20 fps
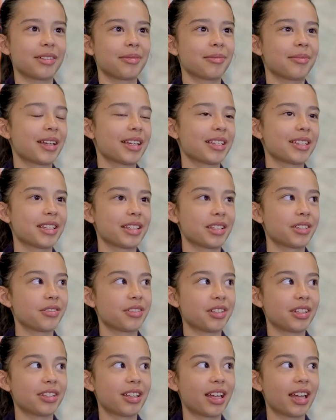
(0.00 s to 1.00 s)
it makes us
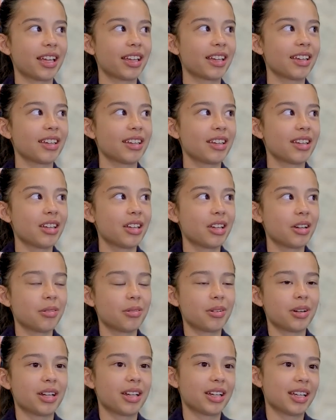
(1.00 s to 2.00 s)
feel like
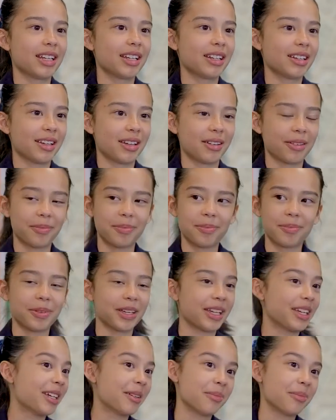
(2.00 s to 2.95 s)
we're in a big